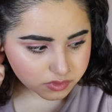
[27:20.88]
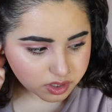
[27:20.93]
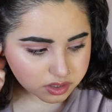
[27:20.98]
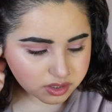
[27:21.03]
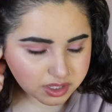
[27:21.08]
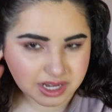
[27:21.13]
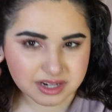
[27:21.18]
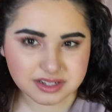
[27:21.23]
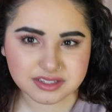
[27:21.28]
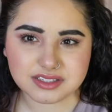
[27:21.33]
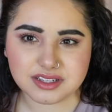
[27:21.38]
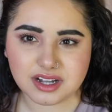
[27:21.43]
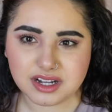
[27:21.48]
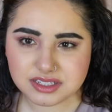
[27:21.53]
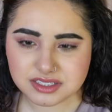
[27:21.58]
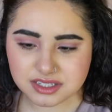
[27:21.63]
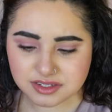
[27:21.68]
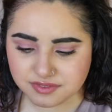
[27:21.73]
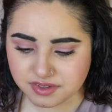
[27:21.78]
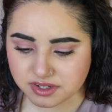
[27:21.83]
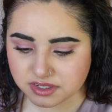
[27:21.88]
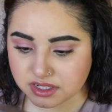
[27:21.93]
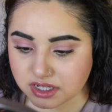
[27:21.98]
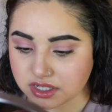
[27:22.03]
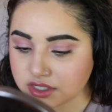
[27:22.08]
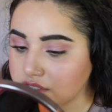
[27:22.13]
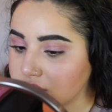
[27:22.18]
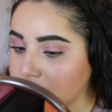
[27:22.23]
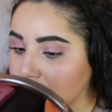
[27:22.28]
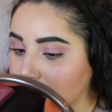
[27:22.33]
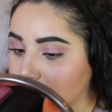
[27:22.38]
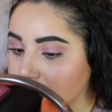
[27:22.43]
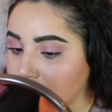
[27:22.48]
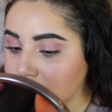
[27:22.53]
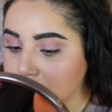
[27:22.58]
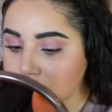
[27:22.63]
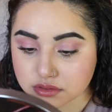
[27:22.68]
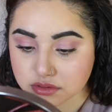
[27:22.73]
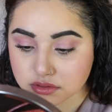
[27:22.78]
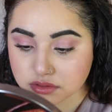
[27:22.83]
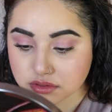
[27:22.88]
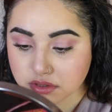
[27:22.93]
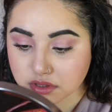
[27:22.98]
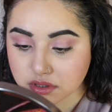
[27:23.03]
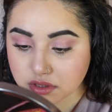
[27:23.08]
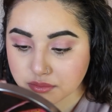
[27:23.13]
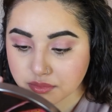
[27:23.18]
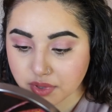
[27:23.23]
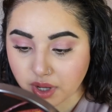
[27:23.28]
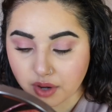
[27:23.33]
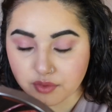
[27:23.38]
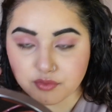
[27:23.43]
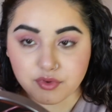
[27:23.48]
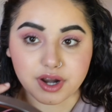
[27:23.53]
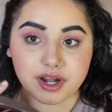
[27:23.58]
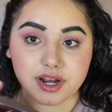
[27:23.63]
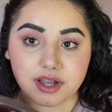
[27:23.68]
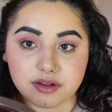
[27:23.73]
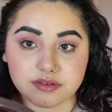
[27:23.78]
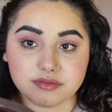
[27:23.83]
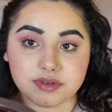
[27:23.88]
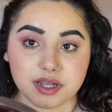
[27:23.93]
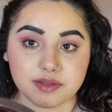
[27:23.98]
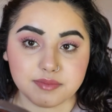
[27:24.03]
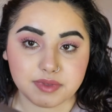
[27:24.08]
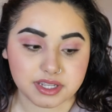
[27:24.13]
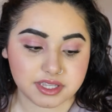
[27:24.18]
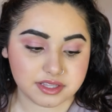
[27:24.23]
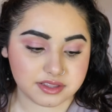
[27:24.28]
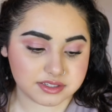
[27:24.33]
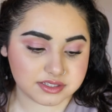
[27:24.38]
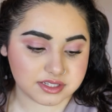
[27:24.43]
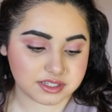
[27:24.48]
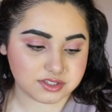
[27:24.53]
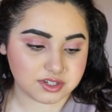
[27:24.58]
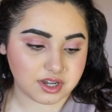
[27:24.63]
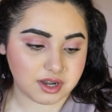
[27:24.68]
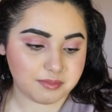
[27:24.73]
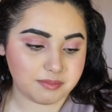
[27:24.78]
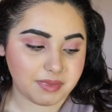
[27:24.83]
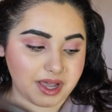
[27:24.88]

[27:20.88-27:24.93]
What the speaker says: the Anastasia foundation. But right now I'm liking this side. So I'm